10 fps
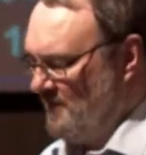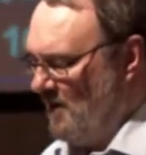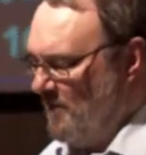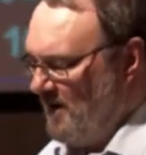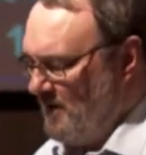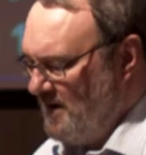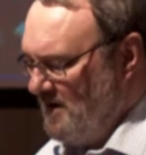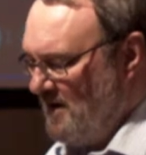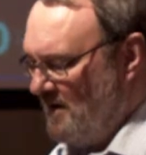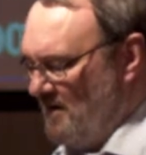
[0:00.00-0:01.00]
Oh, by the way,
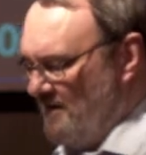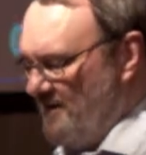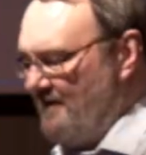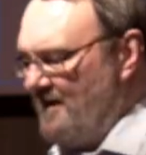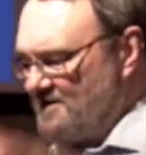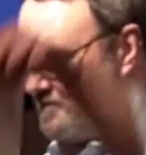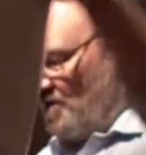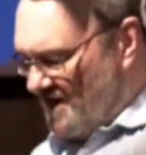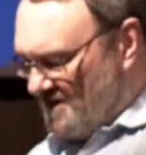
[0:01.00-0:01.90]
that, that's, what,